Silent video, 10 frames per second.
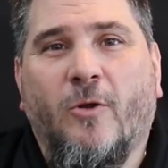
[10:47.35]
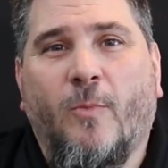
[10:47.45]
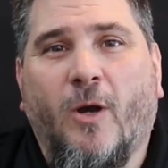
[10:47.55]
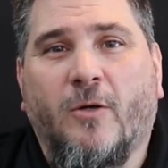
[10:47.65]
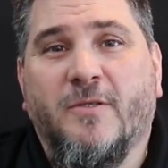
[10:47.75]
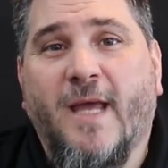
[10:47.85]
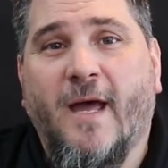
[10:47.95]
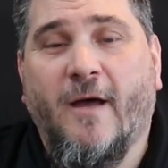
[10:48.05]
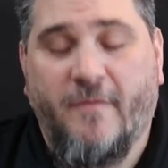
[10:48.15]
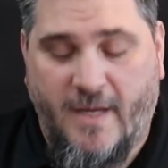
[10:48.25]
markers
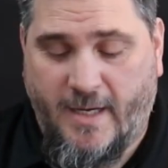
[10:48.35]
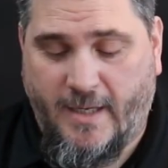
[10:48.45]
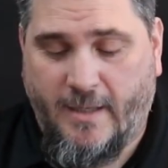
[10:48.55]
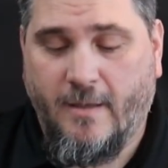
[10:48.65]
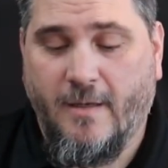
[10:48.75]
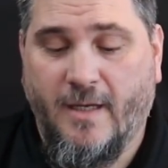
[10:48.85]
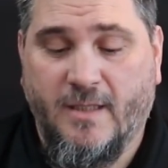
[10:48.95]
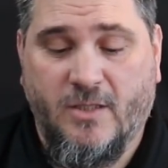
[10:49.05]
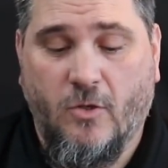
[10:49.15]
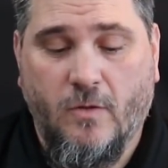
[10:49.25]
have a
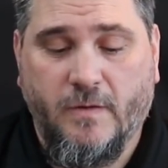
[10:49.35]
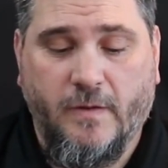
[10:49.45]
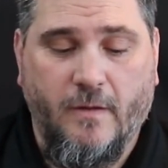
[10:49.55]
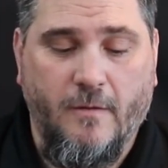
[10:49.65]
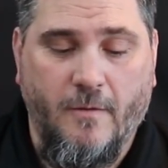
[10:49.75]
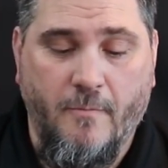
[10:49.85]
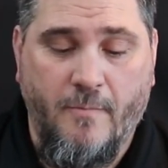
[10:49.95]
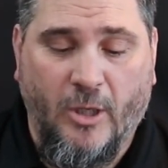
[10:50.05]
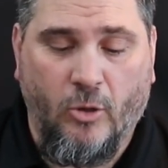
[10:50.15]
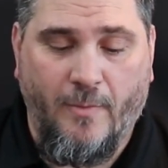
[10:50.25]
Exalt
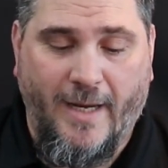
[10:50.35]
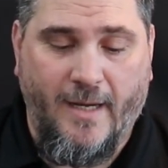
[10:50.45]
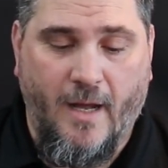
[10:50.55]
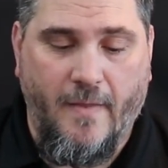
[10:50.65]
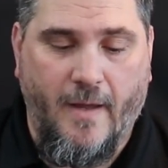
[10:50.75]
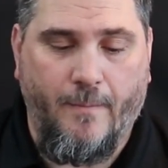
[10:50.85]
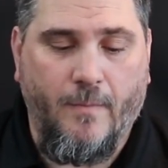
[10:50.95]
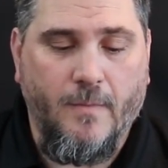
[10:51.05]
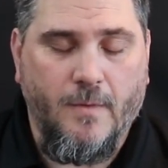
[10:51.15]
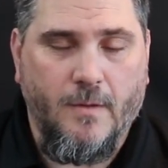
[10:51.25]
barrel made on them.
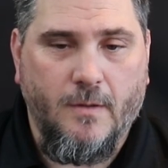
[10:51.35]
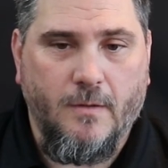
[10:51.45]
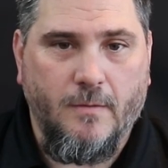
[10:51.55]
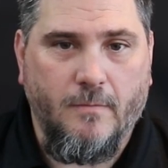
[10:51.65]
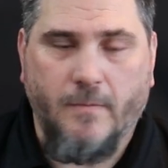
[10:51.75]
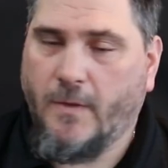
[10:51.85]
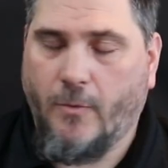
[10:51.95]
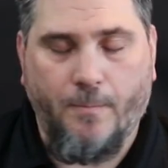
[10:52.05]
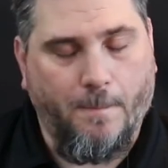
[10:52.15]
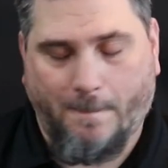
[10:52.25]

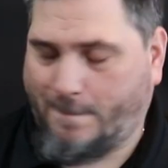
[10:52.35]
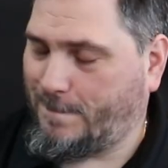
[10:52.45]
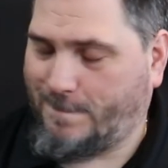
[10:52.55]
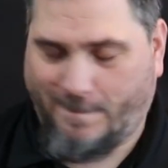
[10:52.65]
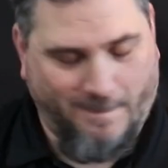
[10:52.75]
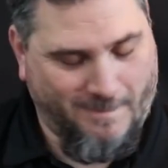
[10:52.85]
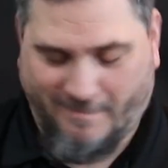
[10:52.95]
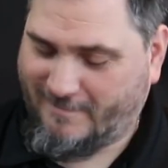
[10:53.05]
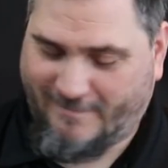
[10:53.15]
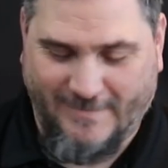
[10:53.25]
No,
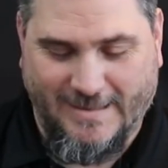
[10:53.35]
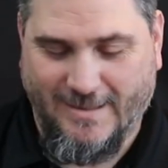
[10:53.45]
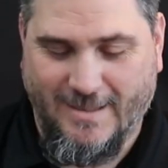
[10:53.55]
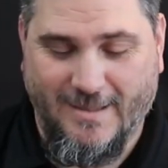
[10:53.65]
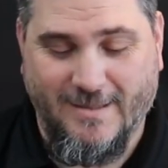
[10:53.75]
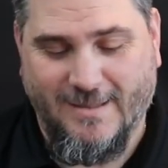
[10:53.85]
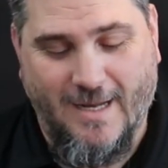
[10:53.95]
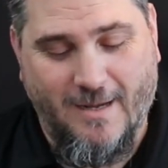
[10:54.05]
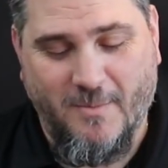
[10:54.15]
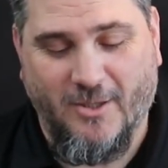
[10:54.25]
it's
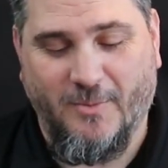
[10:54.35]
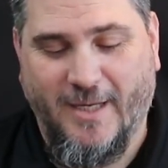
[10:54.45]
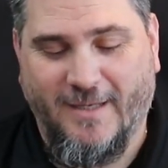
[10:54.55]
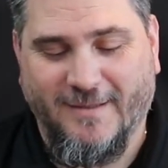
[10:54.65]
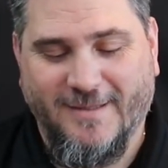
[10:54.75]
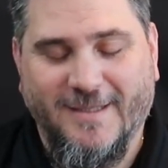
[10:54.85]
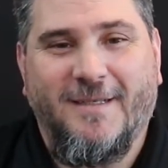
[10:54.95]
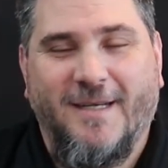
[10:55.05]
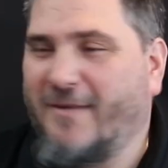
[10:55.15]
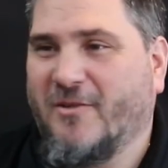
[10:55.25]
not a barrel made.
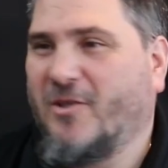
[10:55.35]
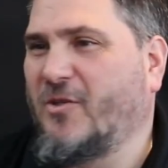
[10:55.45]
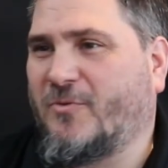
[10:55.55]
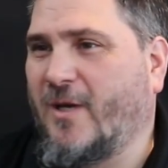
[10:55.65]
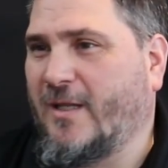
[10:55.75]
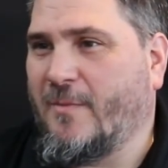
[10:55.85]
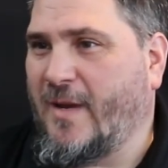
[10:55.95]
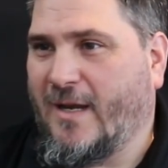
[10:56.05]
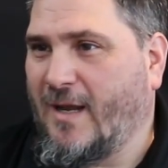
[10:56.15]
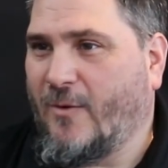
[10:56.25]
I even looked right at the
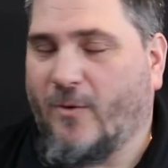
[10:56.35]
bayonet